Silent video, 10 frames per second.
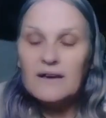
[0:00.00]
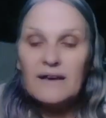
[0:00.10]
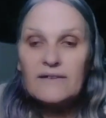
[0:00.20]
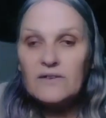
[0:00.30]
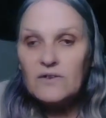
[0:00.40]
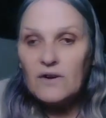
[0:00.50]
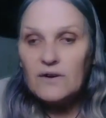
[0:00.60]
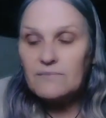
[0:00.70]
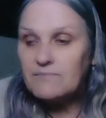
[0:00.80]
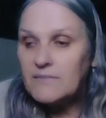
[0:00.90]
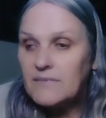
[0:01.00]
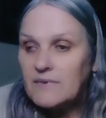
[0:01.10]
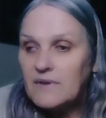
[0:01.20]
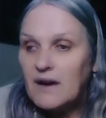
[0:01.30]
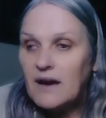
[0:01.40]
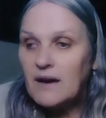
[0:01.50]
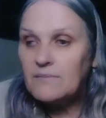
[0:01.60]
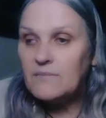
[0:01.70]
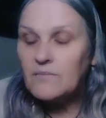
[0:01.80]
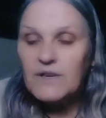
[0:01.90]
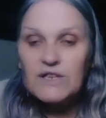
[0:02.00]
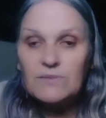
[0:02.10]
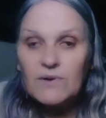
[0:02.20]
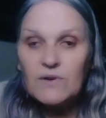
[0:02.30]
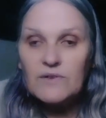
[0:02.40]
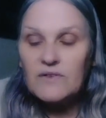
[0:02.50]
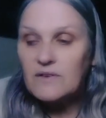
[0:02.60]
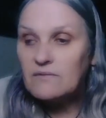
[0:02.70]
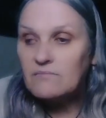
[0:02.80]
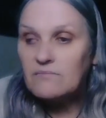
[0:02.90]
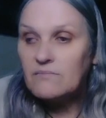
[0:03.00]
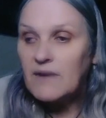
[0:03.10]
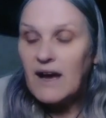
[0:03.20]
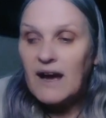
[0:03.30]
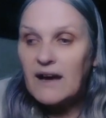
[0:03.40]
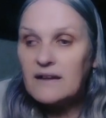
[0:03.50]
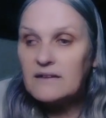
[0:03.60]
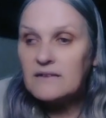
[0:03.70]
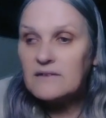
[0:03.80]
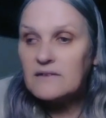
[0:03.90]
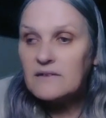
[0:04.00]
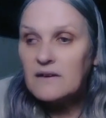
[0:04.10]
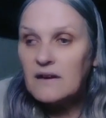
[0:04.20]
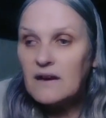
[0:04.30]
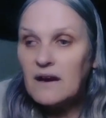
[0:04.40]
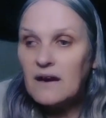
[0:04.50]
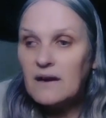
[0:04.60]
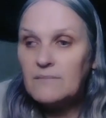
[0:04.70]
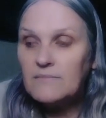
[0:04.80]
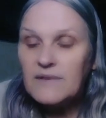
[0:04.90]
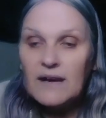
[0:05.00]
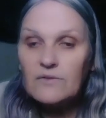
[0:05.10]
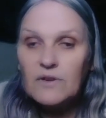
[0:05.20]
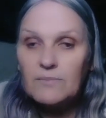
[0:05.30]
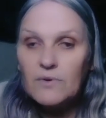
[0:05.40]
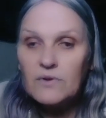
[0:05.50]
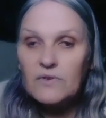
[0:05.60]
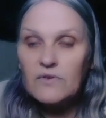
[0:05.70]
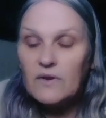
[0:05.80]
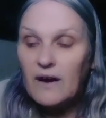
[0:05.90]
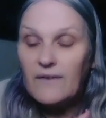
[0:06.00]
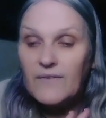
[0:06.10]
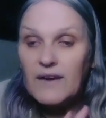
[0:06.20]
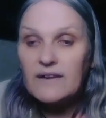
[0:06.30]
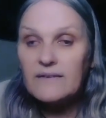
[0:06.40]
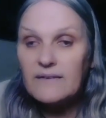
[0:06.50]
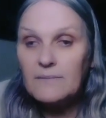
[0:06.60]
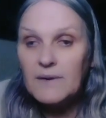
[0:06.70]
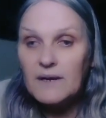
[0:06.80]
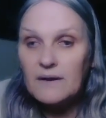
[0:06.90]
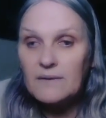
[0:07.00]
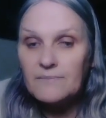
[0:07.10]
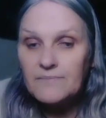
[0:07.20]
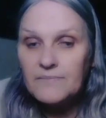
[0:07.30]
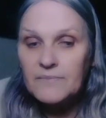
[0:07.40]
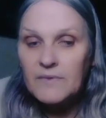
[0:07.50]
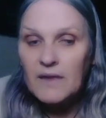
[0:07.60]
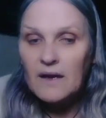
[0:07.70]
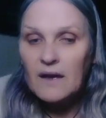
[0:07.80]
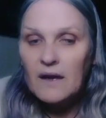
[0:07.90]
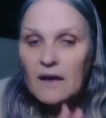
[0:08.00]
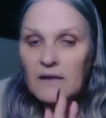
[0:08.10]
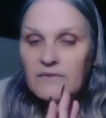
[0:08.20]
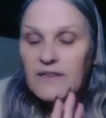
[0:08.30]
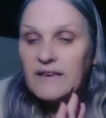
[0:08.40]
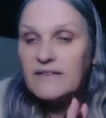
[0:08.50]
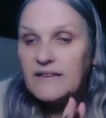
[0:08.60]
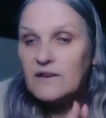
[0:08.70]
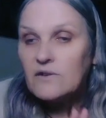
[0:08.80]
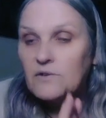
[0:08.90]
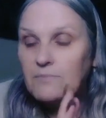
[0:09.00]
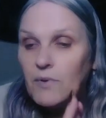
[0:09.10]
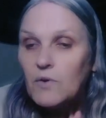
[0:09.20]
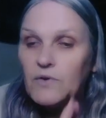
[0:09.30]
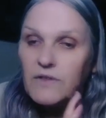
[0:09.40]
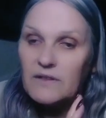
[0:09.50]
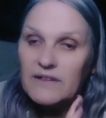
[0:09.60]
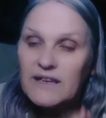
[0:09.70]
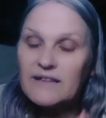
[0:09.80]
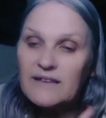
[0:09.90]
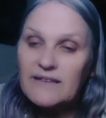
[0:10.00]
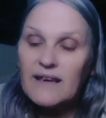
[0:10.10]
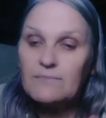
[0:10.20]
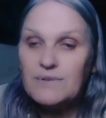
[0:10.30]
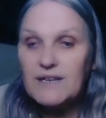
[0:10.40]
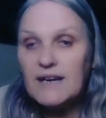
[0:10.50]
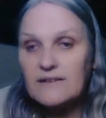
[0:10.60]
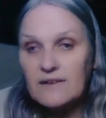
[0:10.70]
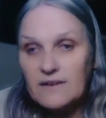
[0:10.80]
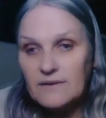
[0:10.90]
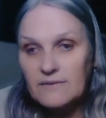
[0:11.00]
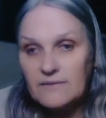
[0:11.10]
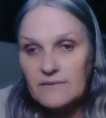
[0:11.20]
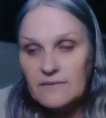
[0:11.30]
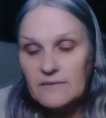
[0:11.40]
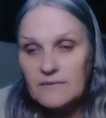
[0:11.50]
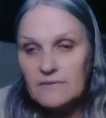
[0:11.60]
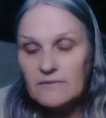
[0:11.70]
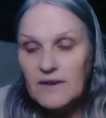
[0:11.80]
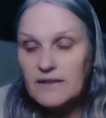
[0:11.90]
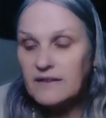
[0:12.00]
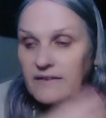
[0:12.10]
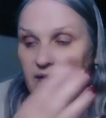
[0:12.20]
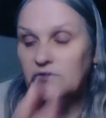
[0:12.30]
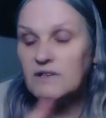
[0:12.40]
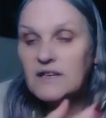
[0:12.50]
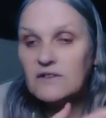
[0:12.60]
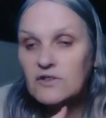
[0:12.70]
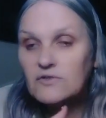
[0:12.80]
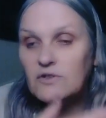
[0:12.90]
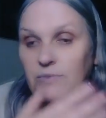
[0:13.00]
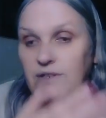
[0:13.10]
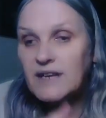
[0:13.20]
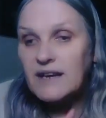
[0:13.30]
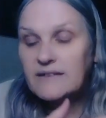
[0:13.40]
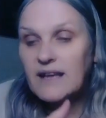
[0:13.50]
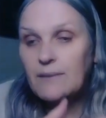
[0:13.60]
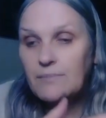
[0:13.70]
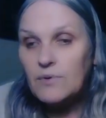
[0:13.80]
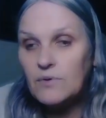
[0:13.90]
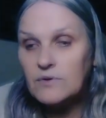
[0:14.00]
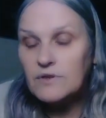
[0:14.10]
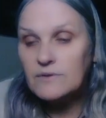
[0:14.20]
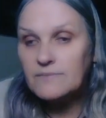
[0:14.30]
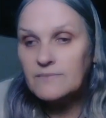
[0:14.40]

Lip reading: It's not. Ouija boards and dowser boards are very similar. They still both need the same protector, right? They still need you to protect that board.